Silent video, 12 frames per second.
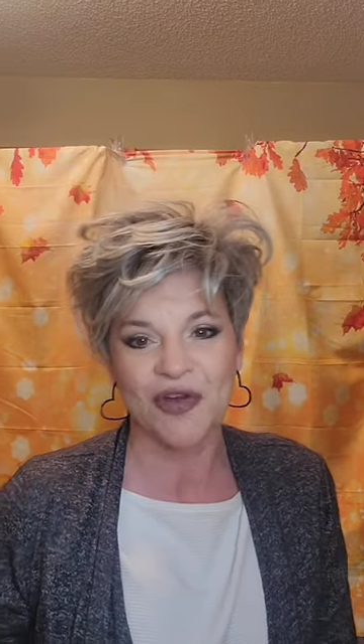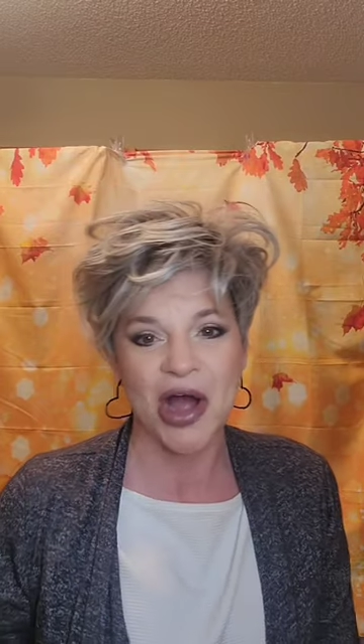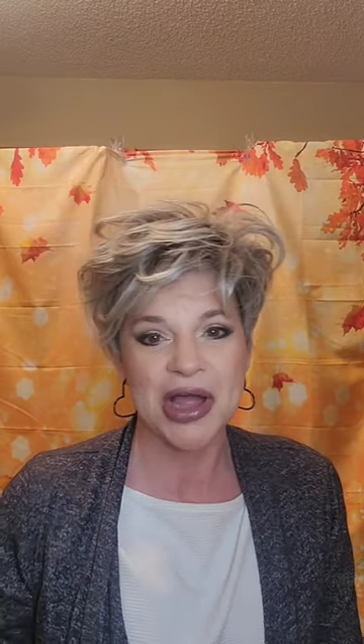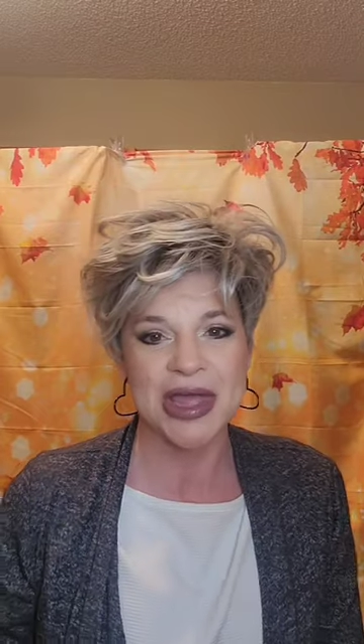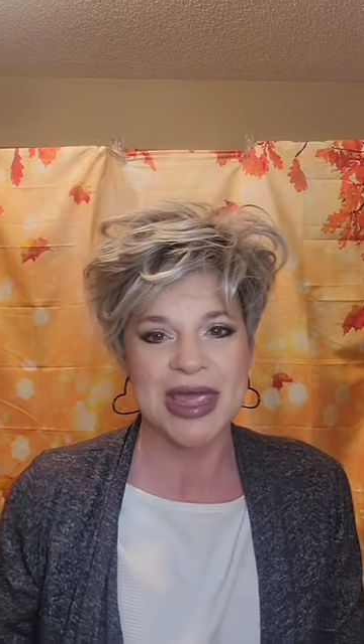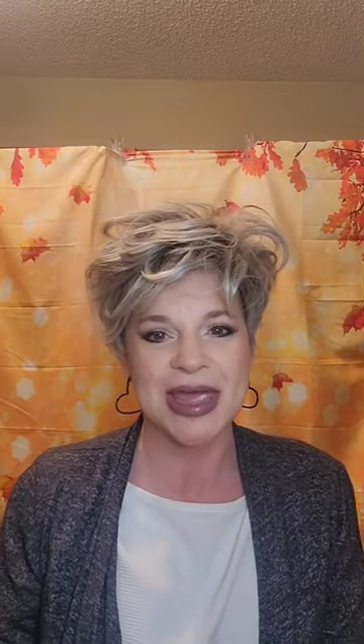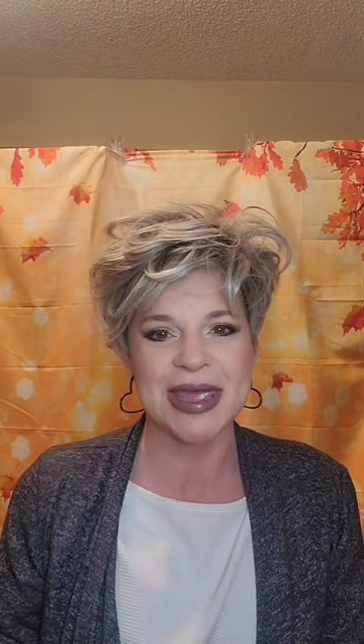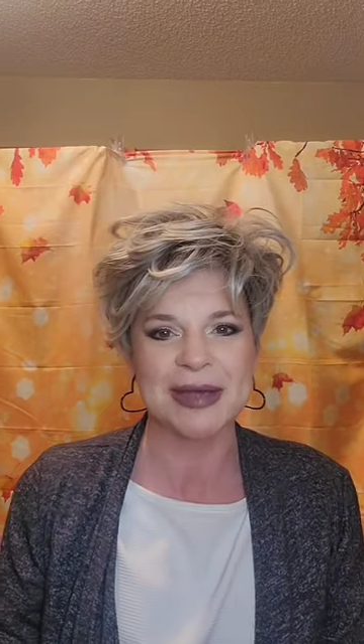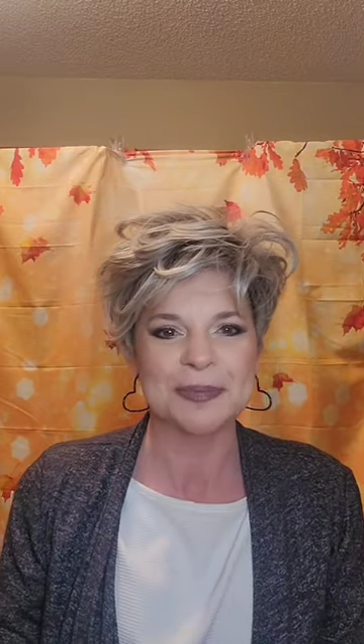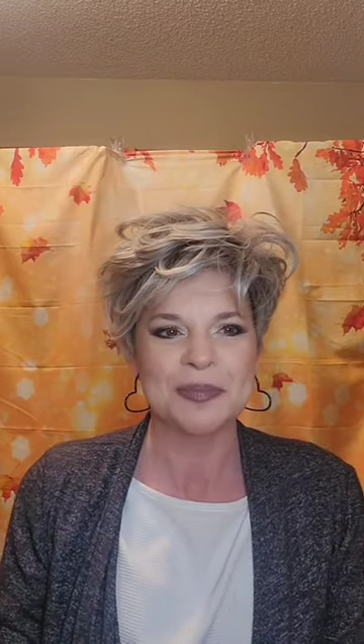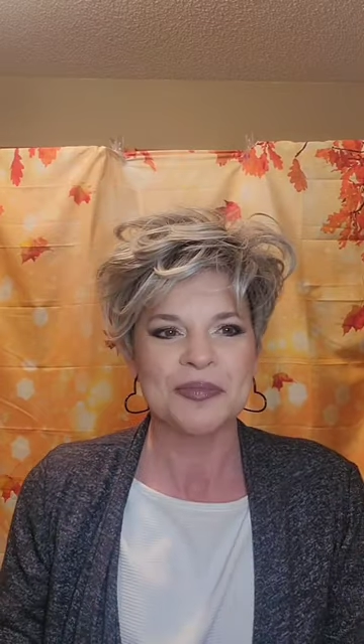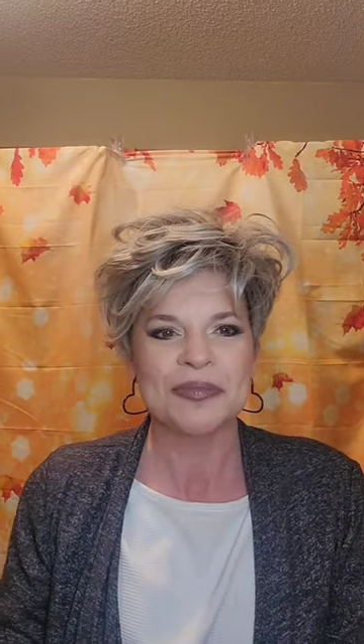
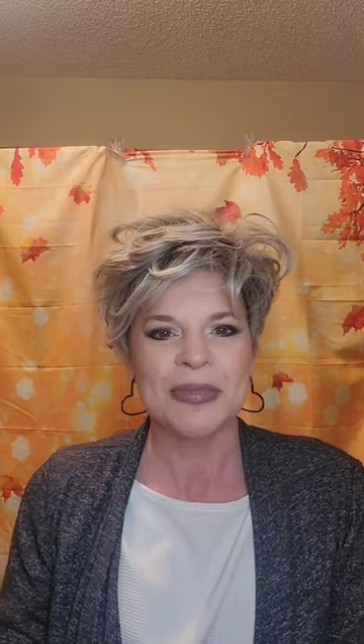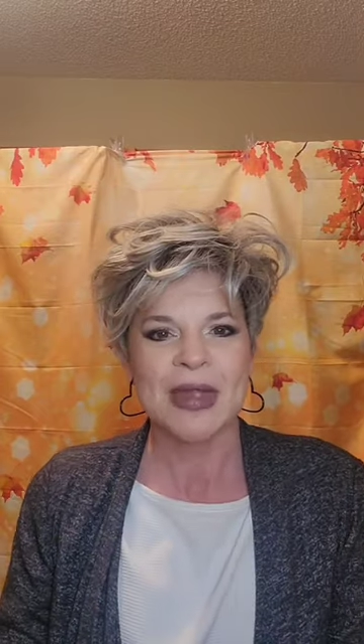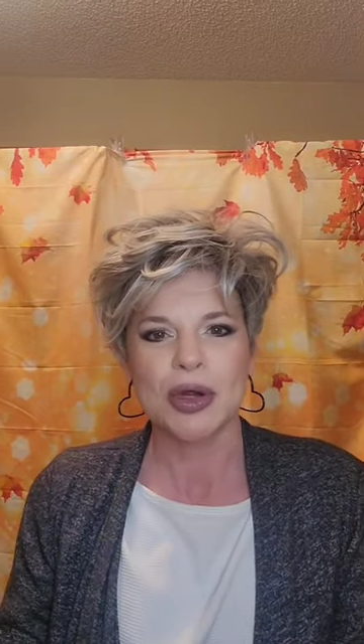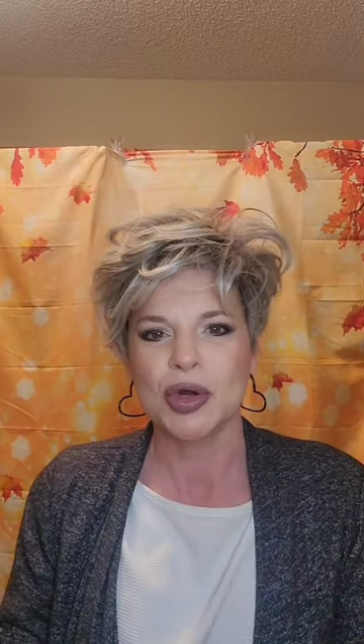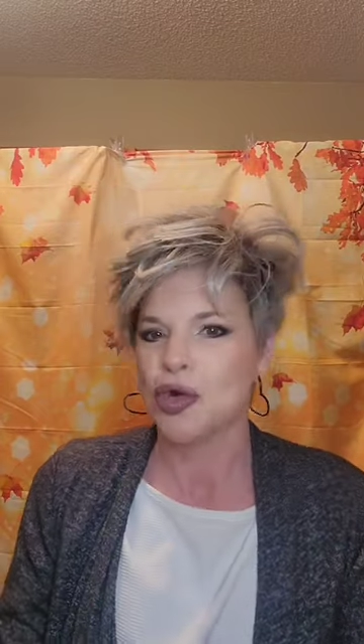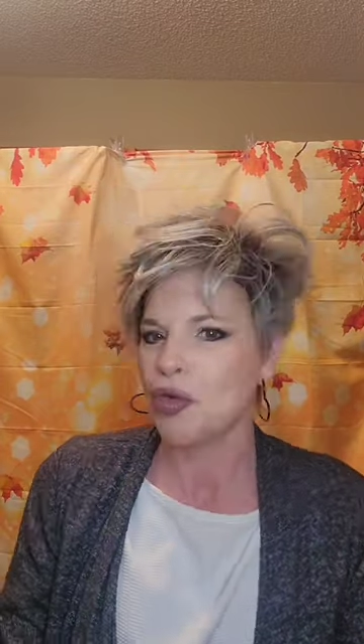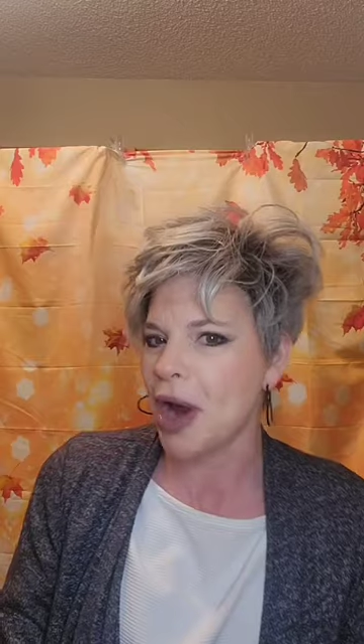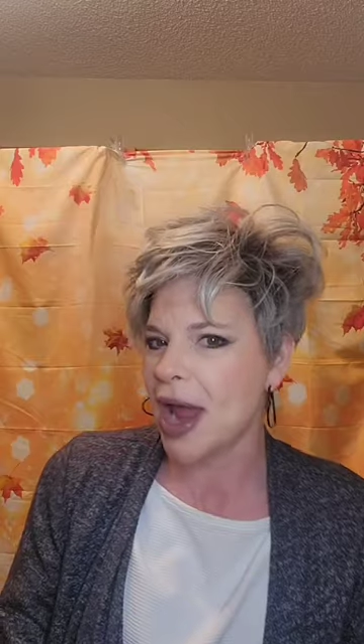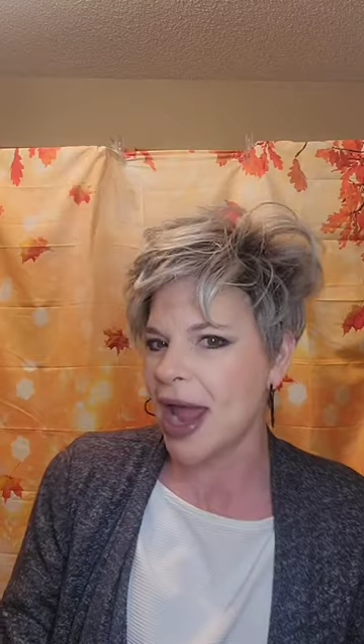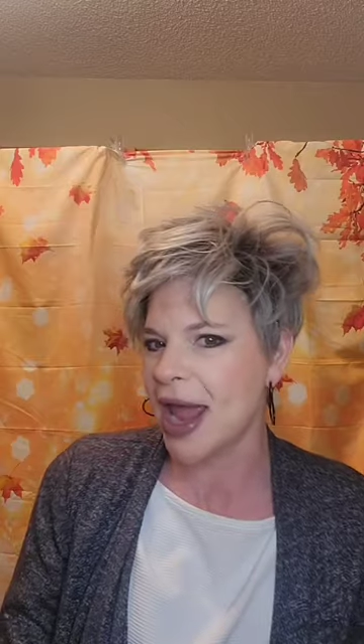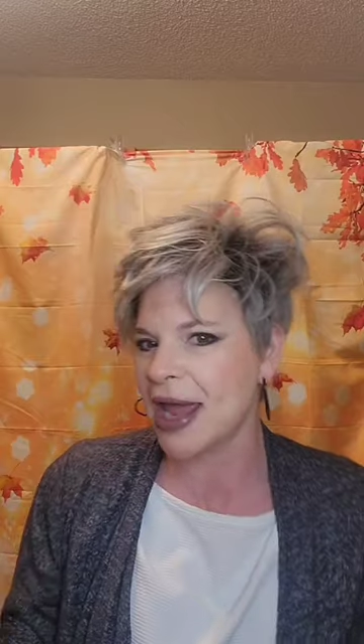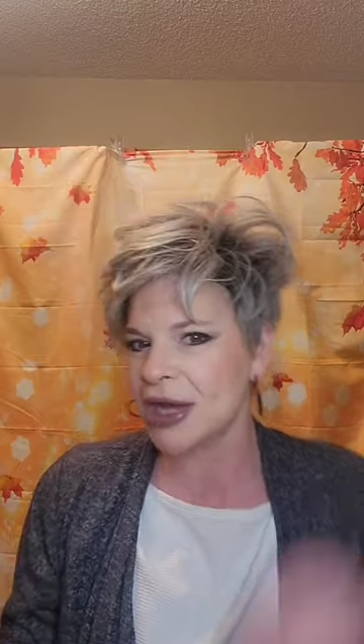funky
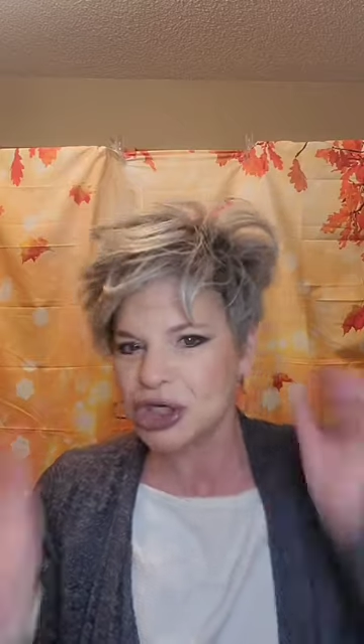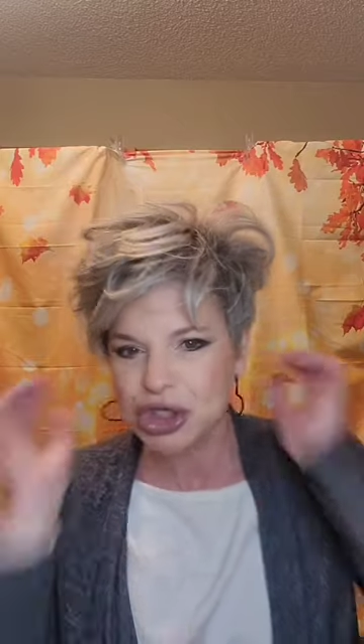gray